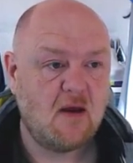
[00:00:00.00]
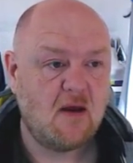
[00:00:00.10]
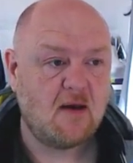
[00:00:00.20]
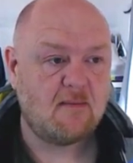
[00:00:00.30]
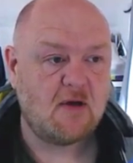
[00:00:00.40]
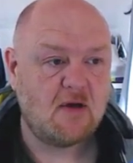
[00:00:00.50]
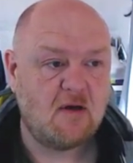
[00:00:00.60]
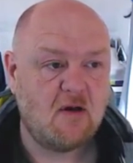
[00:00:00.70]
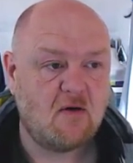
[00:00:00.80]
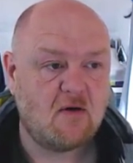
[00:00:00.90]
and I'm going
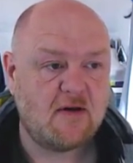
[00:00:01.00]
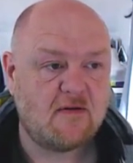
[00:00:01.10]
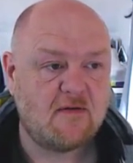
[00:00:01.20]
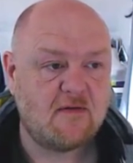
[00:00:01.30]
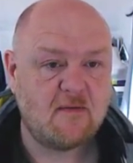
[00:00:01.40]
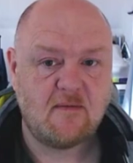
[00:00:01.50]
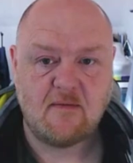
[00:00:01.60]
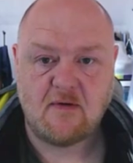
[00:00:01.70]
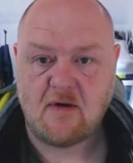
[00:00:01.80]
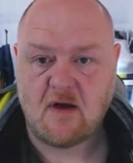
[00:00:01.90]
to lock this
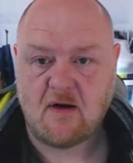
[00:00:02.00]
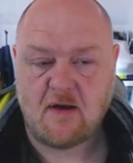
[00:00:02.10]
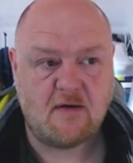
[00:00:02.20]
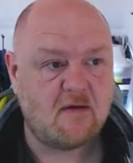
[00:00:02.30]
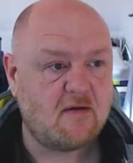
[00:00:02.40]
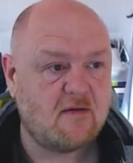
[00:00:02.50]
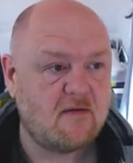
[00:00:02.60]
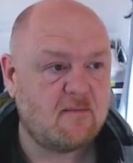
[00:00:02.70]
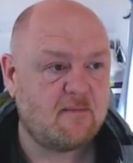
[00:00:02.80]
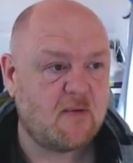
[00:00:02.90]
and hide
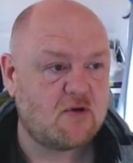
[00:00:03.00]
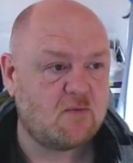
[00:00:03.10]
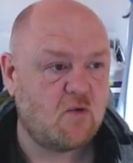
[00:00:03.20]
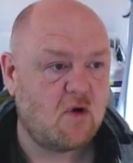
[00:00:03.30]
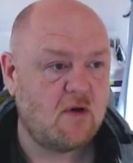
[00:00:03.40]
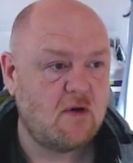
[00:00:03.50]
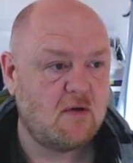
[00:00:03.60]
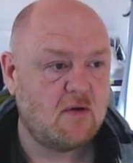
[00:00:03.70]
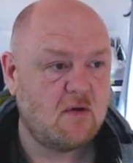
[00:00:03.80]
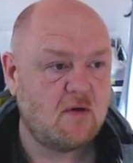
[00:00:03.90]
this bottom one,
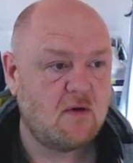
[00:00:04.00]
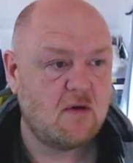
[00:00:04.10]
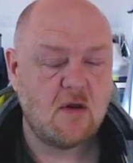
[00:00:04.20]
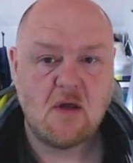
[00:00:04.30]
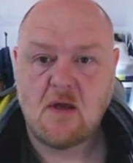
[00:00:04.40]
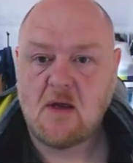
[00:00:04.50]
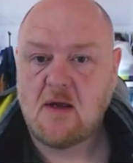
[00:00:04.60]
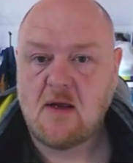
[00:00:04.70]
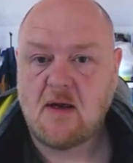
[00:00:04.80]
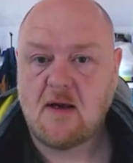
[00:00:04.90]

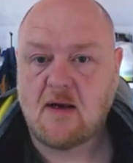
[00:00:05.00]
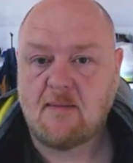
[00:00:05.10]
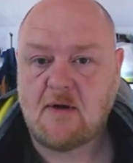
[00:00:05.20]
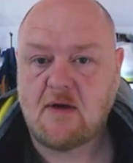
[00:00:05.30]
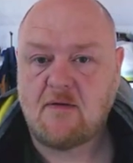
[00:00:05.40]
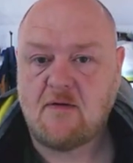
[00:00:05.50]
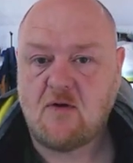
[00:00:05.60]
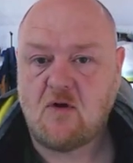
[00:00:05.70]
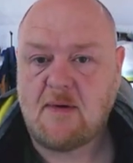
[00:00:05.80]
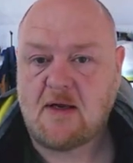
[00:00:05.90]
and I'm going to
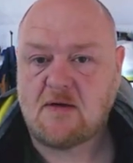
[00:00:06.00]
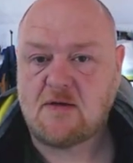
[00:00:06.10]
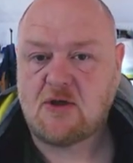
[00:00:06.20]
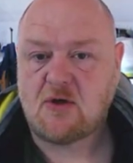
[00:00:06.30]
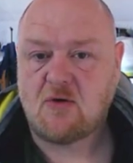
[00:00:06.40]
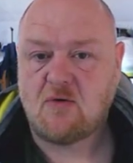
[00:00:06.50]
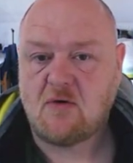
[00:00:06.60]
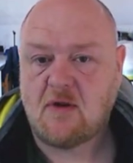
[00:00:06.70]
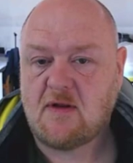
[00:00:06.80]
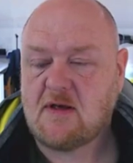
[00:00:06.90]
zoom in to
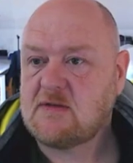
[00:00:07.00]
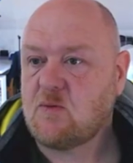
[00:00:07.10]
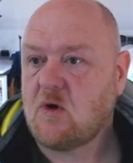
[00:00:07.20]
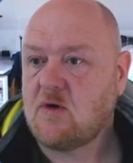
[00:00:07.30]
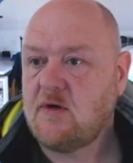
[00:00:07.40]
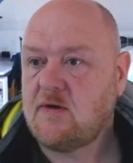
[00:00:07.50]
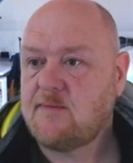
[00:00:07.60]
this one.